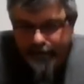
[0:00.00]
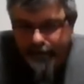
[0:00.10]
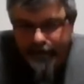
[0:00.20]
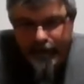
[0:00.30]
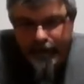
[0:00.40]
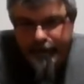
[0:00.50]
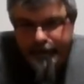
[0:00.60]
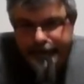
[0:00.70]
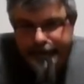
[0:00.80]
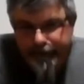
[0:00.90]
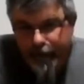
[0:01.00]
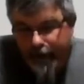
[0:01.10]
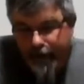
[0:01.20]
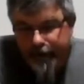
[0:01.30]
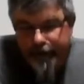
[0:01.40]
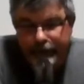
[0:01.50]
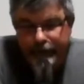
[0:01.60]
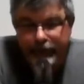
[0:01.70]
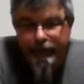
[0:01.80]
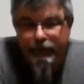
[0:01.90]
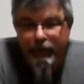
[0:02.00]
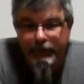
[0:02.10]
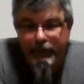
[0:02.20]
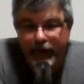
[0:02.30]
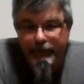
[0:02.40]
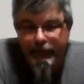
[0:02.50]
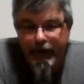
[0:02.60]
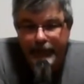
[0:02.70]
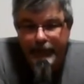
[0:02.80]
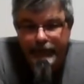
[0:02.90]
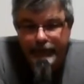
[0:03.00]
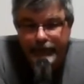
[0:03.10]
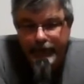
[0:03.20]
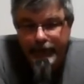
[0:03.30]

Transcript: they're all what I feel very strong type rabbits.